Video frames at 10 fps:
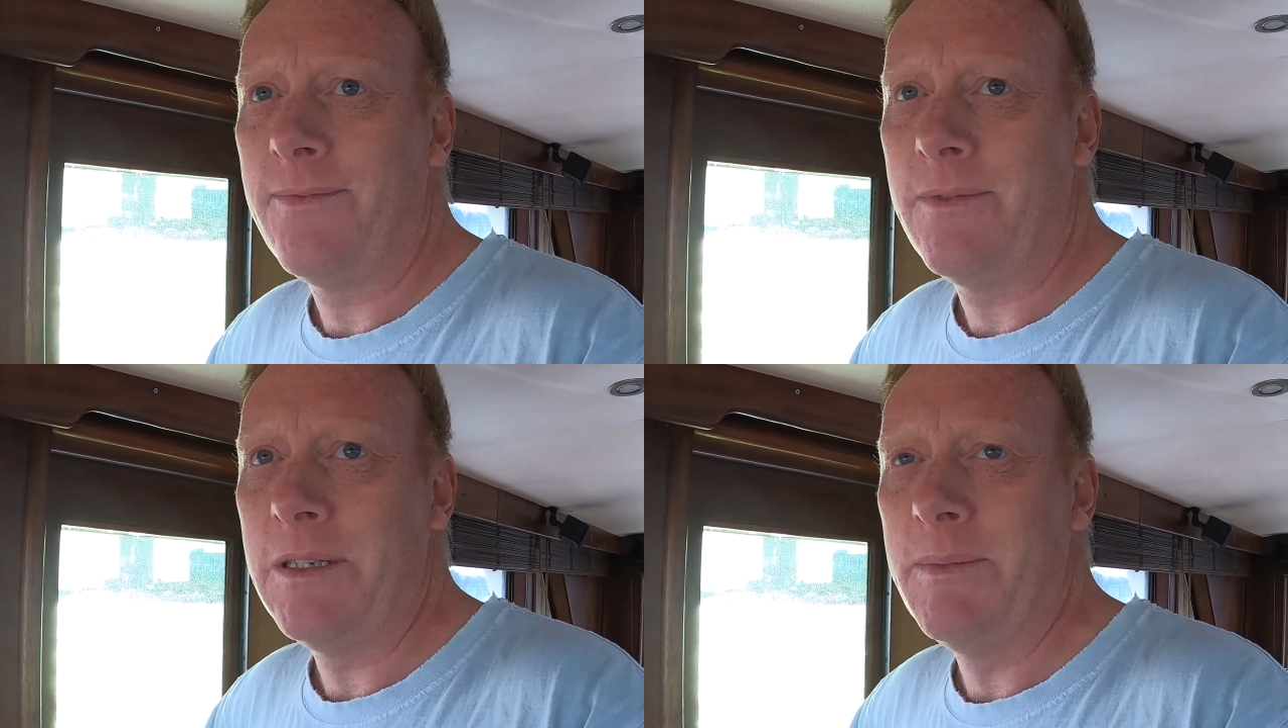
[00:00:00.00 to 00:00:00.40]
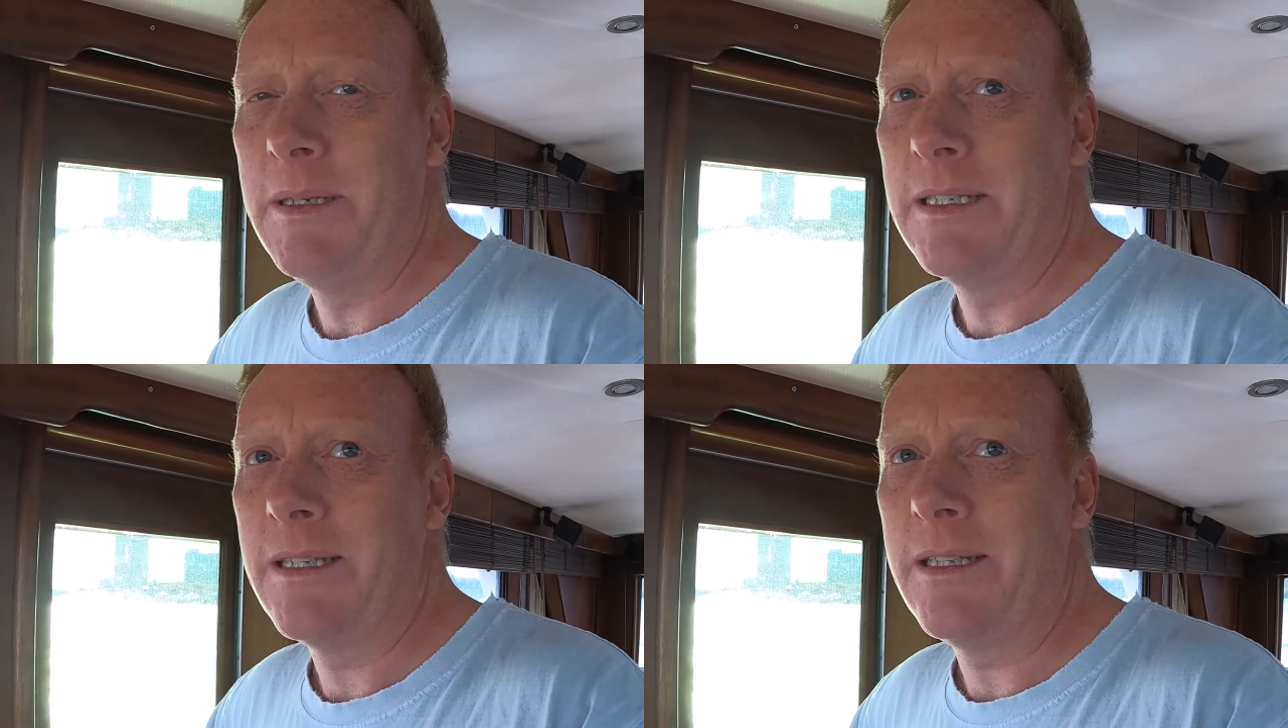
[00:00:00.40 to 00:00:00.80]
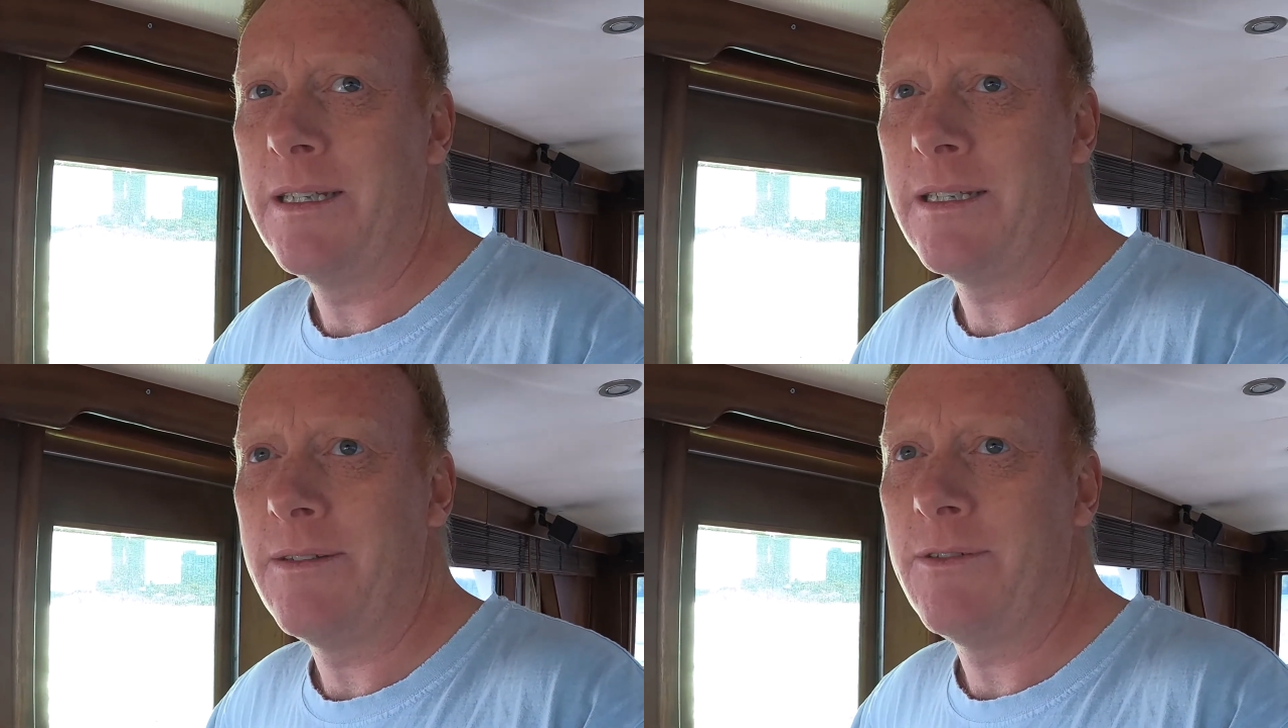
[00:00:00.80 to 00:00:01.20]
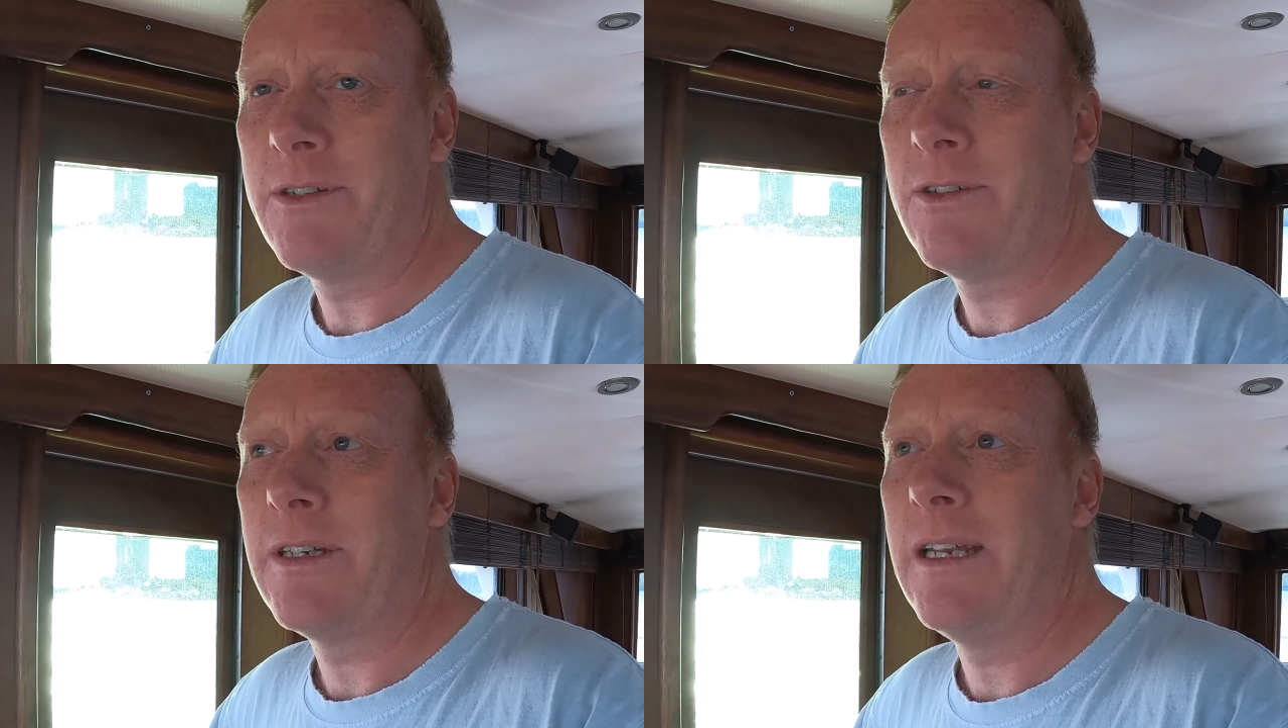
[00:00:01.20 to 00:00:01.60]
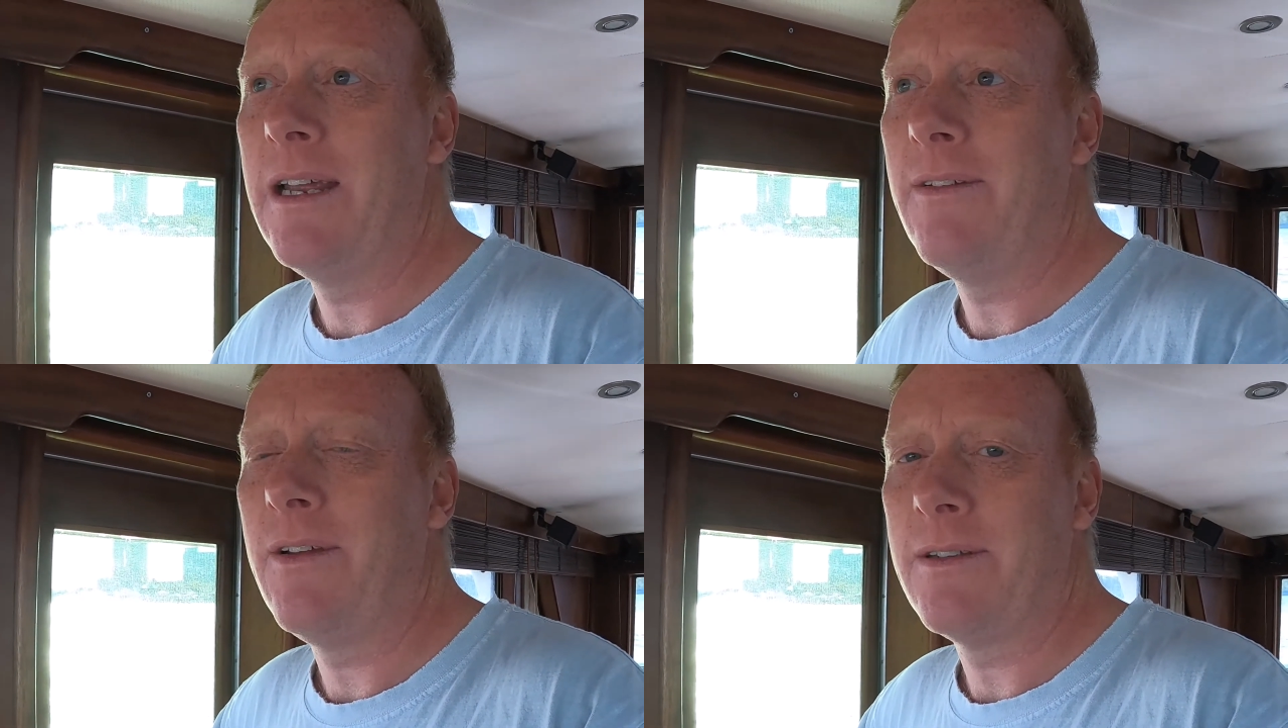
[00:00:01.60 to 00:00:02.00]
which means that there's a restricted
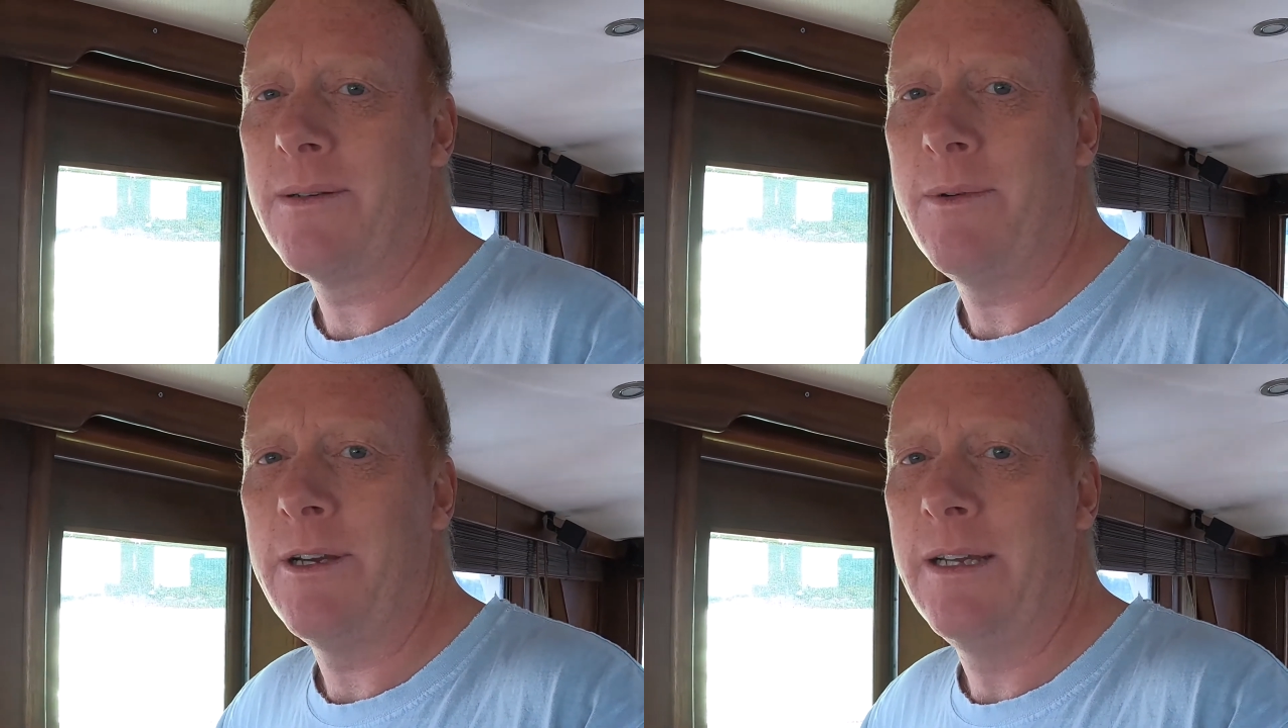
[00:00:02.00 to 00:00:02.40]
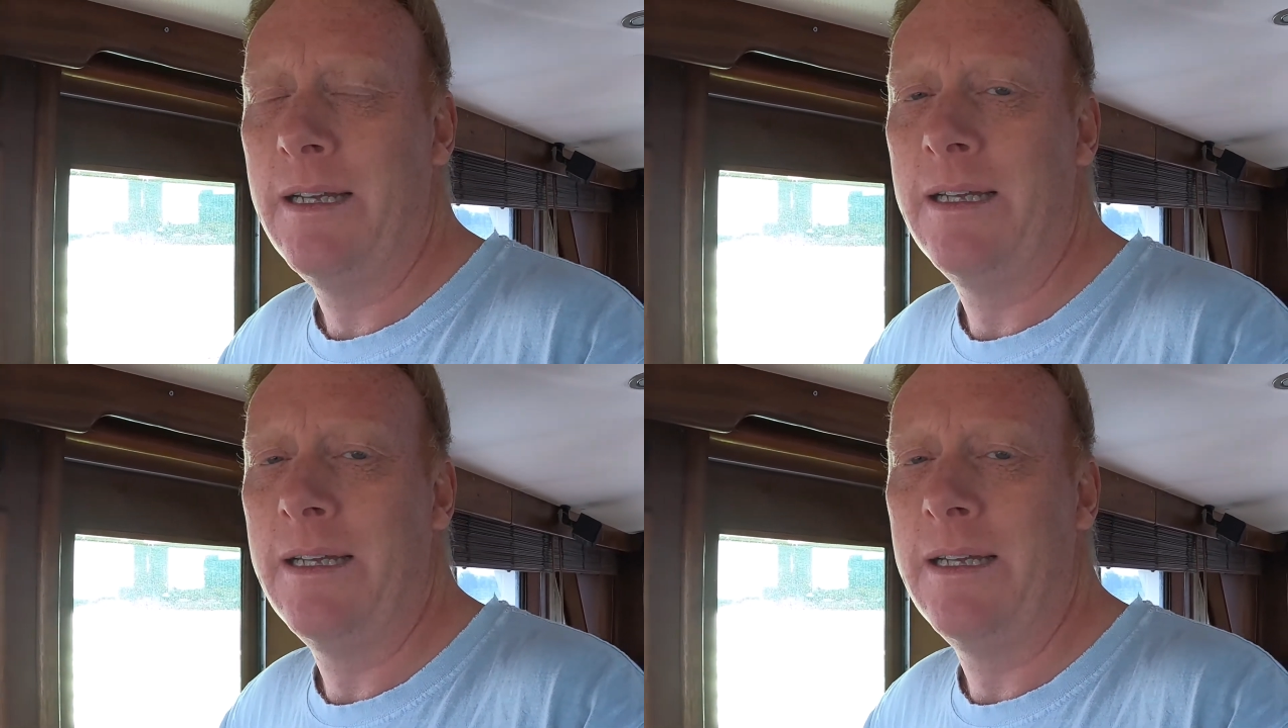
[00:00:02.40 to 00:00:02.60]
airflow somewhere.